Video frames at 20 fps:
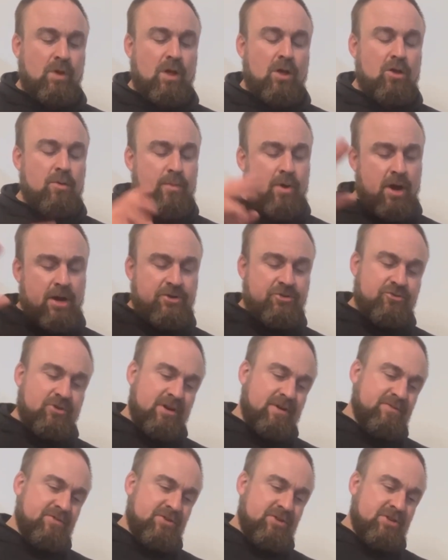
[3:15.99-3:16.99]
Your mind
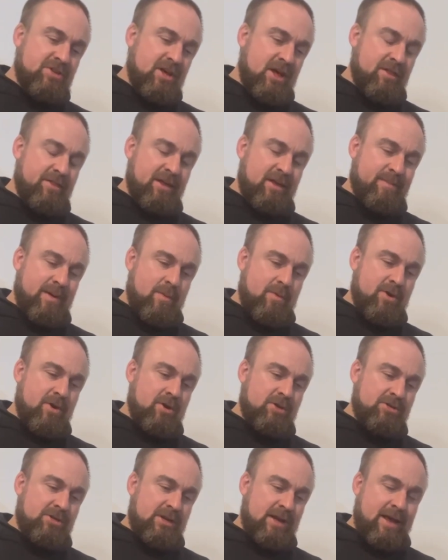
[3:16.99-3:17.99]
drifts, you start thinking about what you've
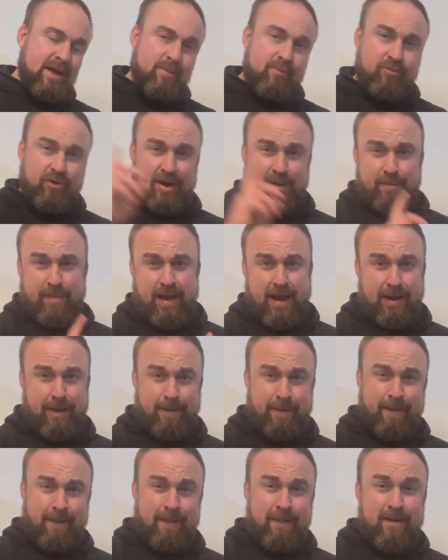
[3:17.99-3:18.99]
got to do later, bring it back.
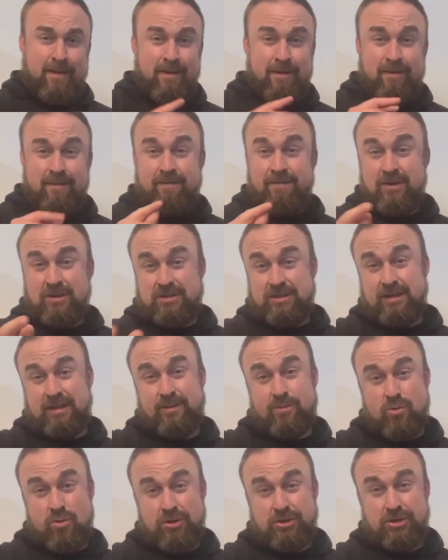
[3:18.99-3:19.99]
First thing in
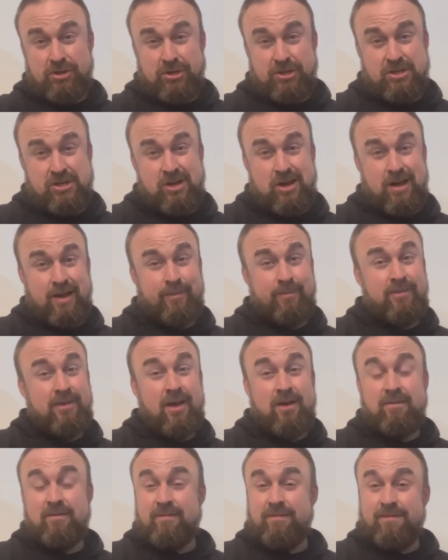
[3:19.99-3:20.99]
the morning's a good time.
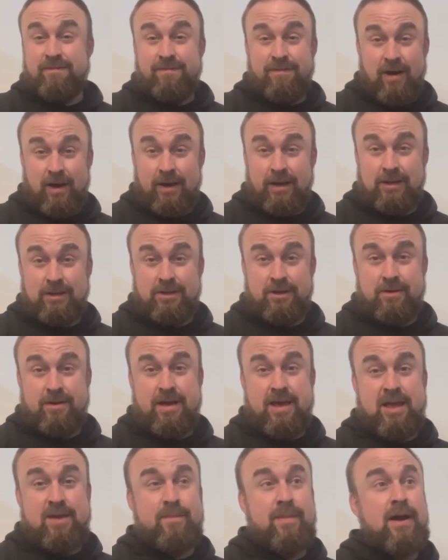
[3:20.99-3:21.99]
Don't fucking do
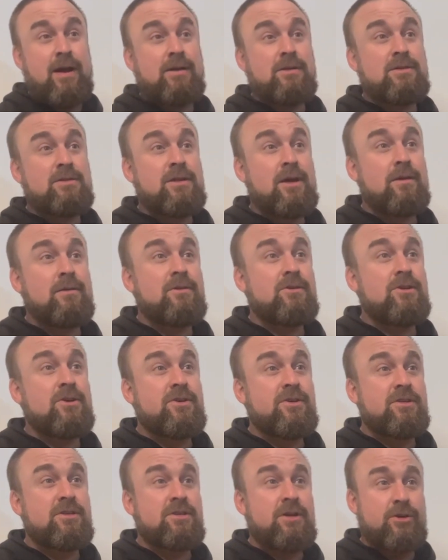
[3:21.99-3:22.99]
your emails, don't do
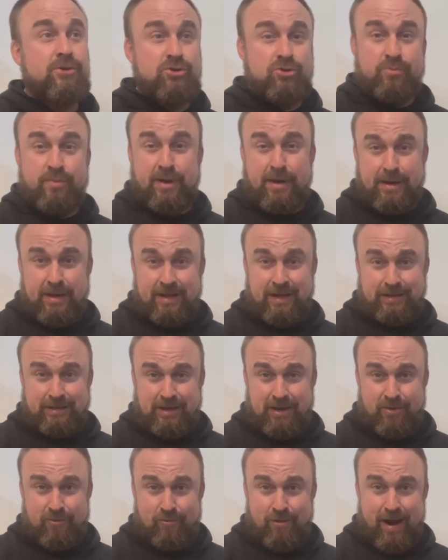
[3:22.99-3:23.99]
your social media, that's
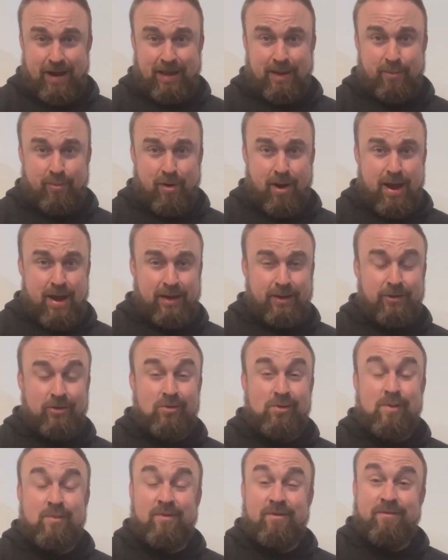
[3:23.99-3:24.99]
gonna wreck your brain.
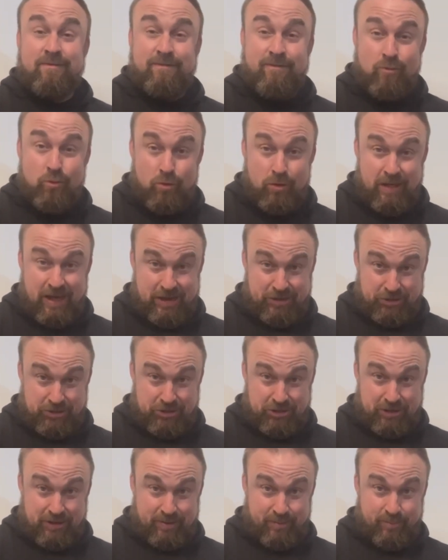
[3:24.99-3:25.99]
Do it before that
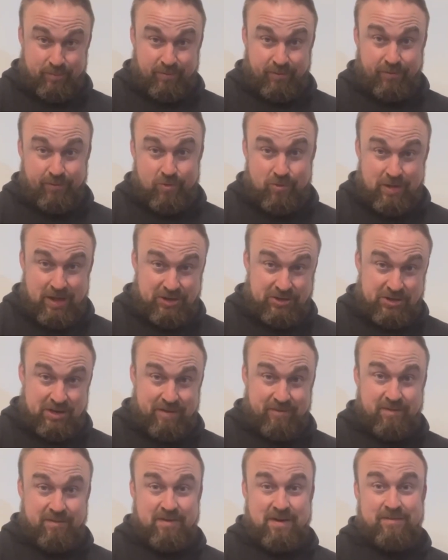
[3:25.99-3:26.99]
shit,
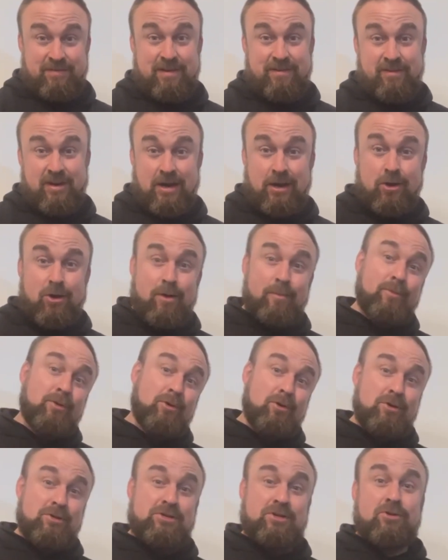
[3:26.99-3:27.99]
even if you have to have an alarm
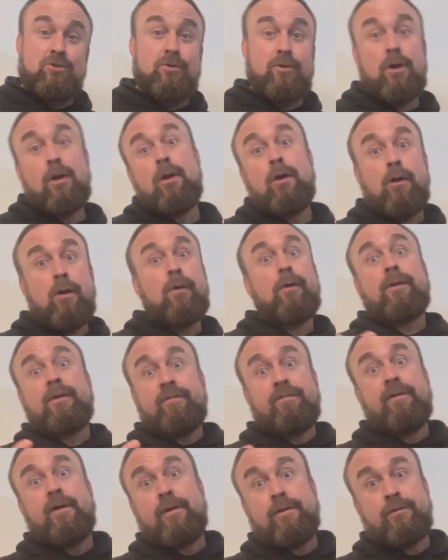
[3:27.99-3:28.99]
clock so you're not on your
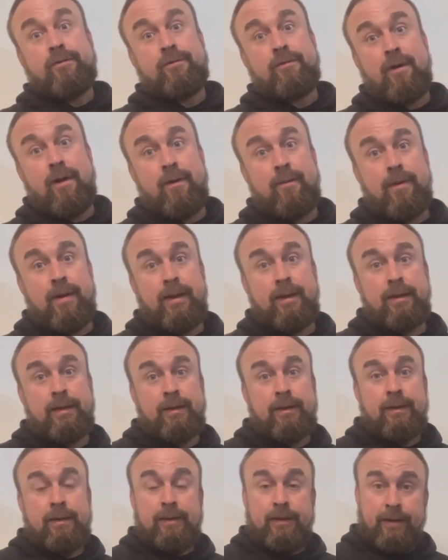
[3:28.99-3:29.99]
phone straight away,
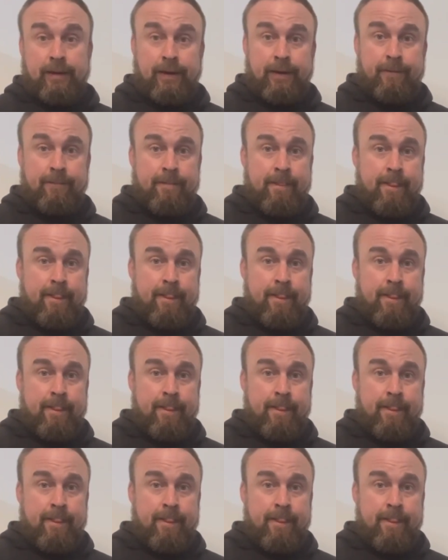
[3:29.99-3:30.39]
yeah?